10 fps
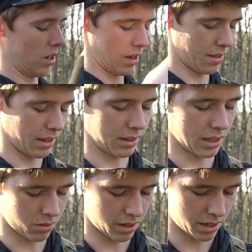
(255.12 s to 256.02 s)
I think
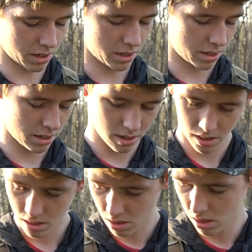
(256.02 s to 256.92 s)
that's right in there.
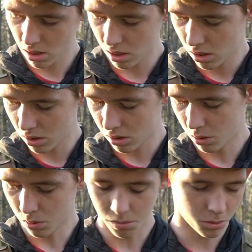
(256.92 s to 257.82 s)

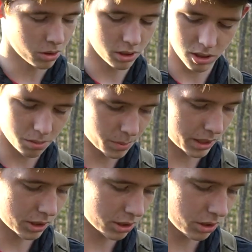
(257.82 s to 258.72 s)
Do one more just to
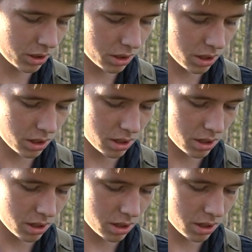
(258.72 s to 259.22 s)
make sure.